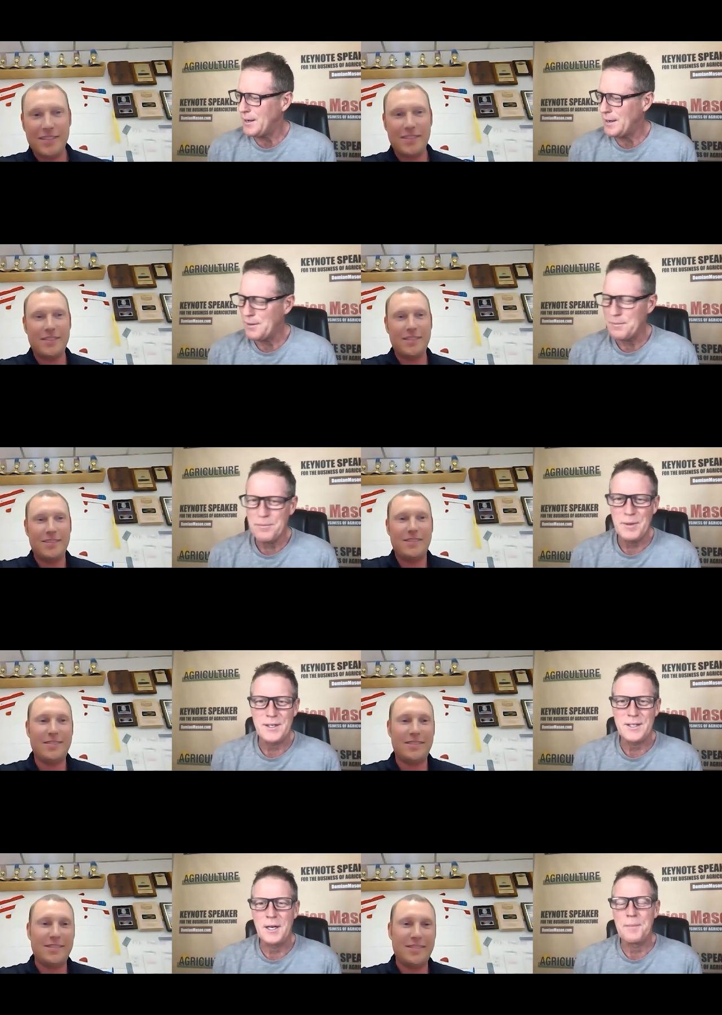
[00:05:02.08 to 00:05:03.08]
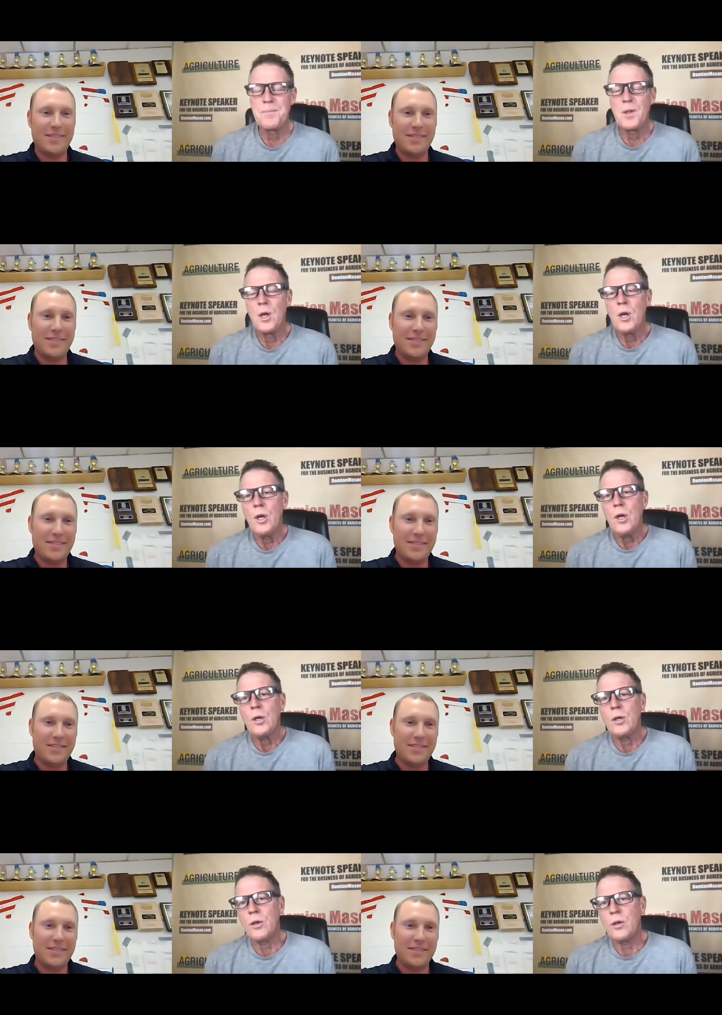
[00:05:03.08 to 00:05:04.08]
Speaker 1: Um, but um,
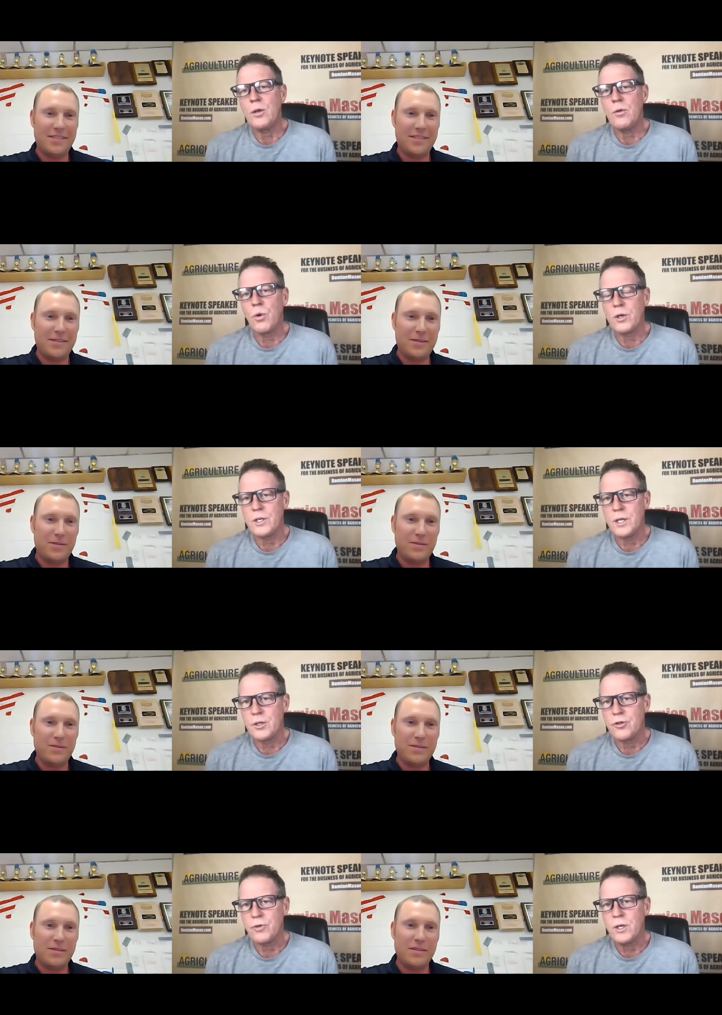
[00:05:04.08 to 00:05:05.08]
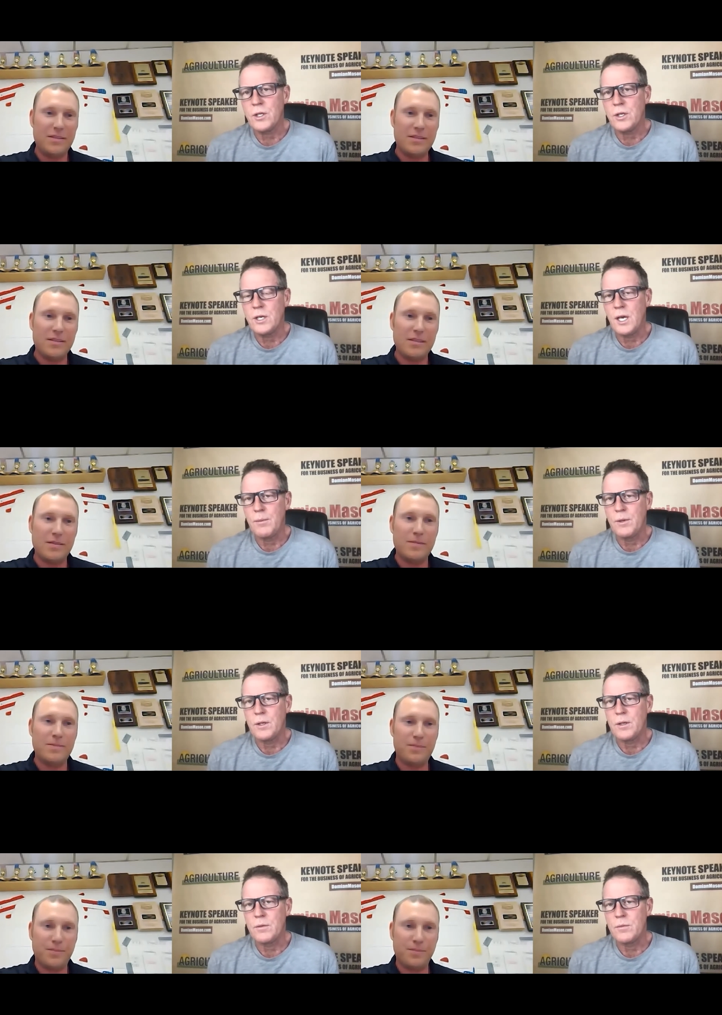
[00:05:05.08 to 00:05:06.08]
you worked in industry and you came
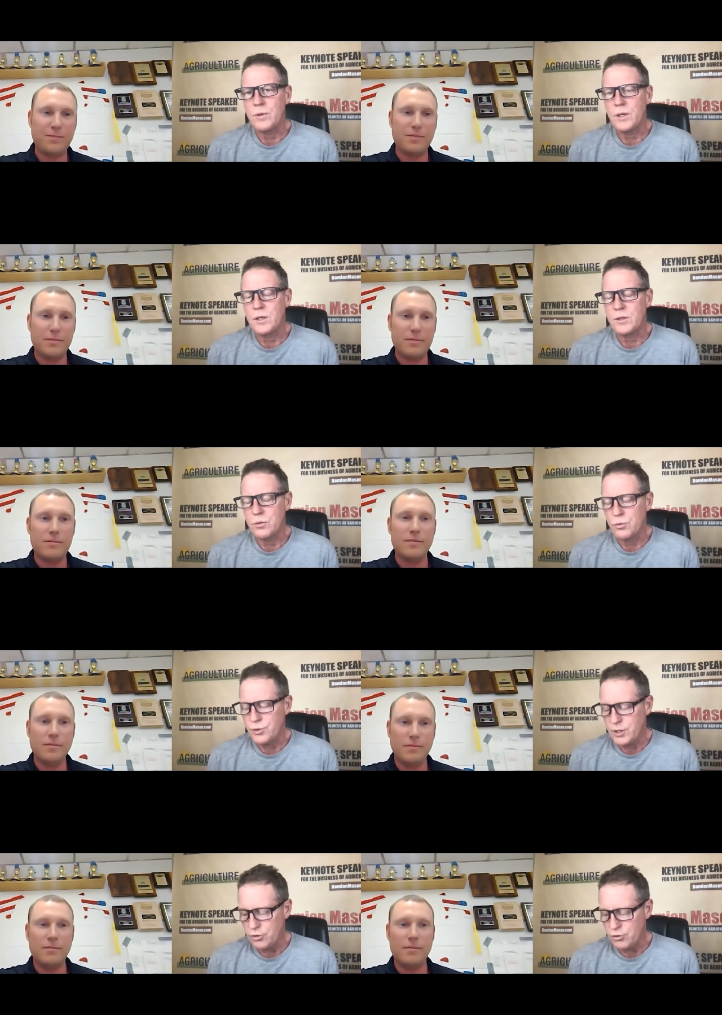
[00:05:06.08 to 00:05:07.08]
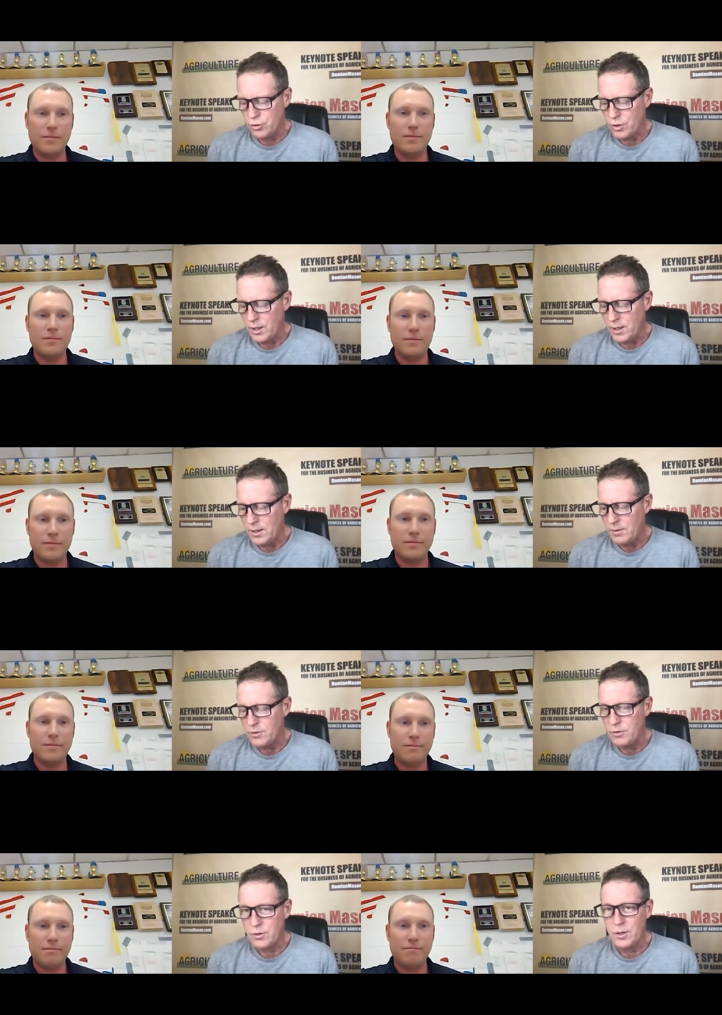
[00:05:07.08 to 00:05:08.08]
into being a school teacher. Uh,
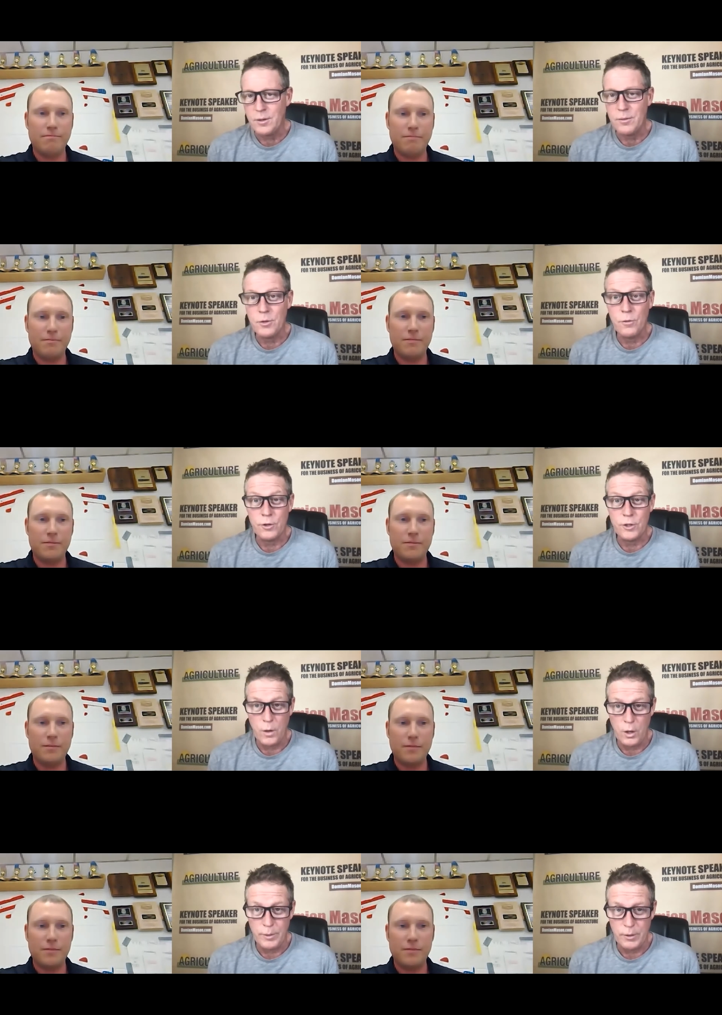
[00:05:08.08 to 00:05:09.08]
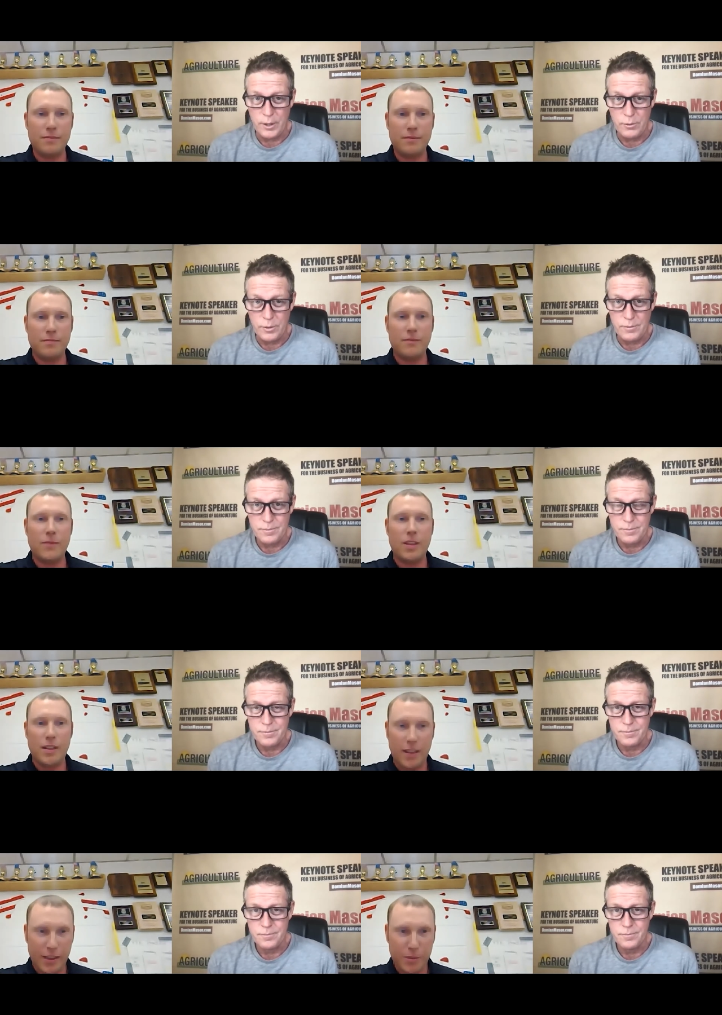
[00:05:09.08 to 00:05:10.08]
you're a University of Wyoming graduate.
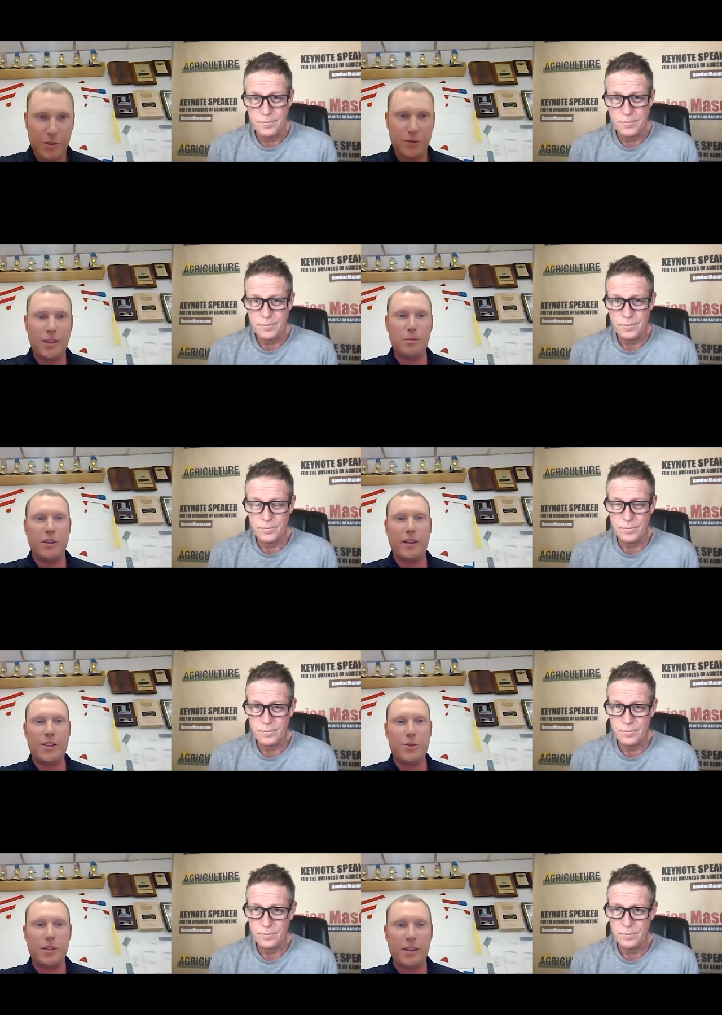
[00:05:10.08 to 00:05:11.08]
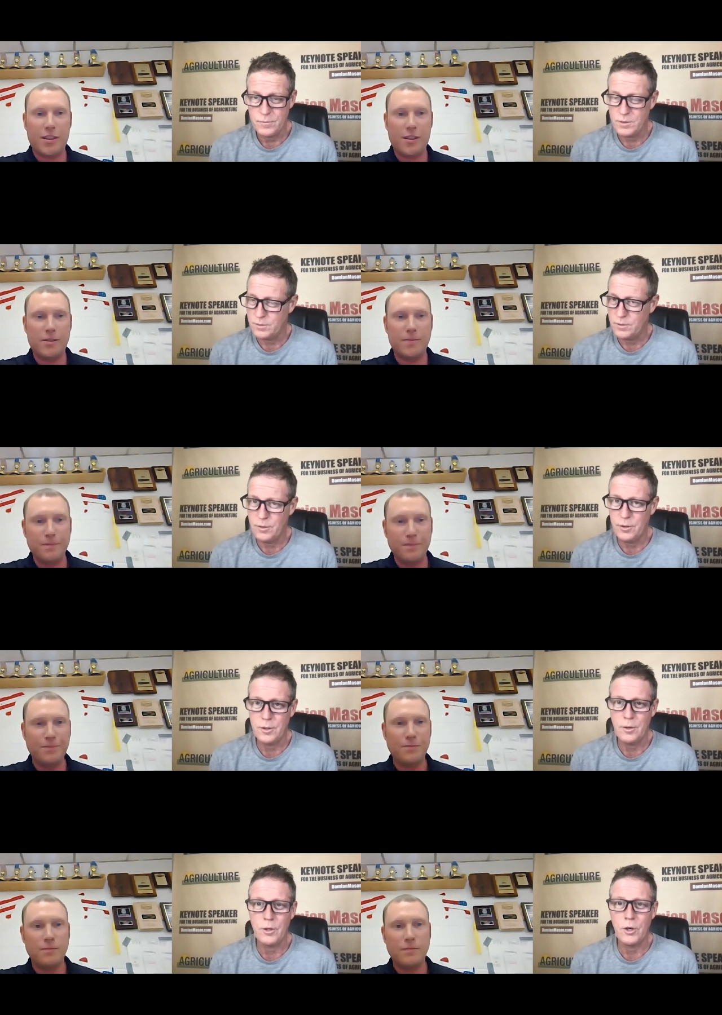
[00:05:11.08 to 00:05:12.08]
I am a UW graduate. Yes, sir.
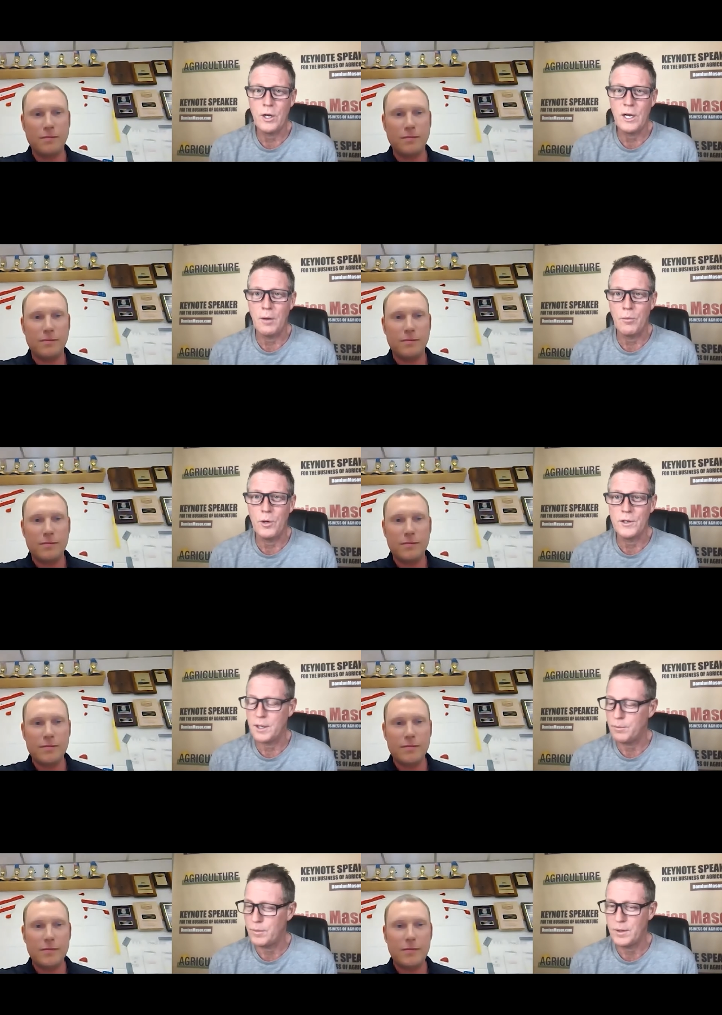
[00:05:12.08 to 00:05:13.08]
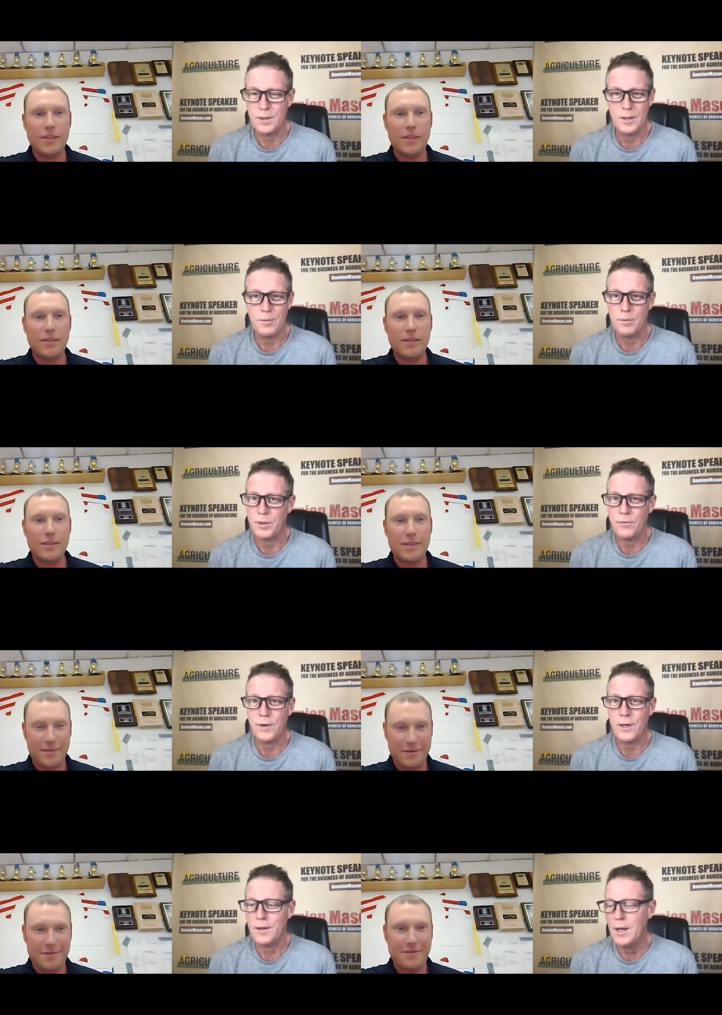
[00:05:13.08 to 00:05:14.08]
go, go Cowboys! I'm uh, I'm a big
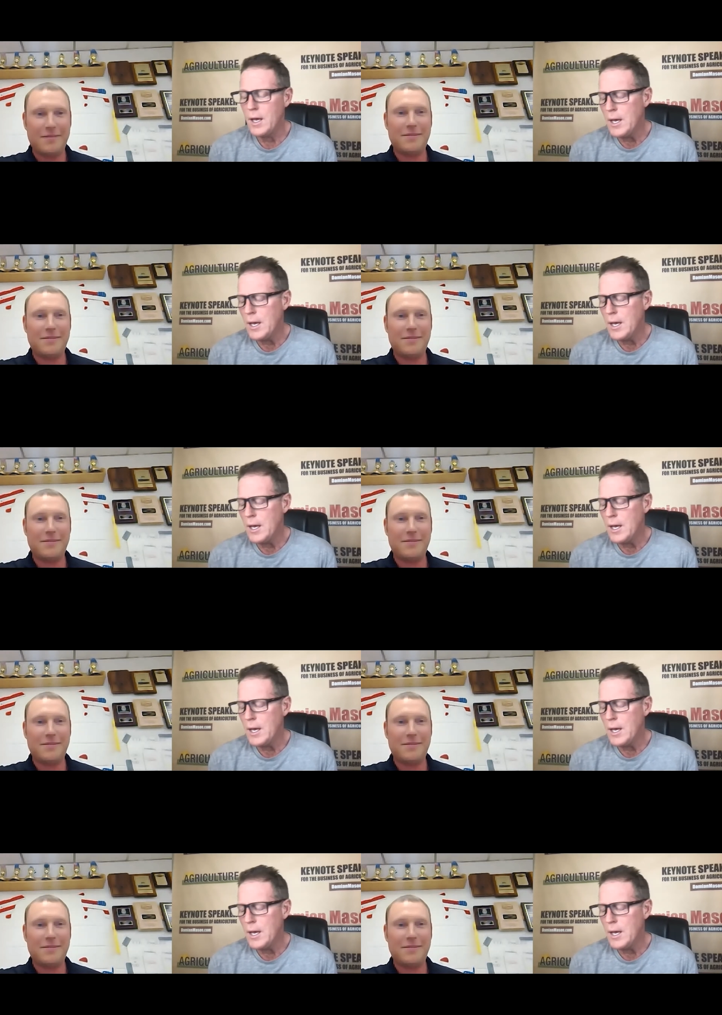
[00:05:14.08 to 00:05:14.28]
fan.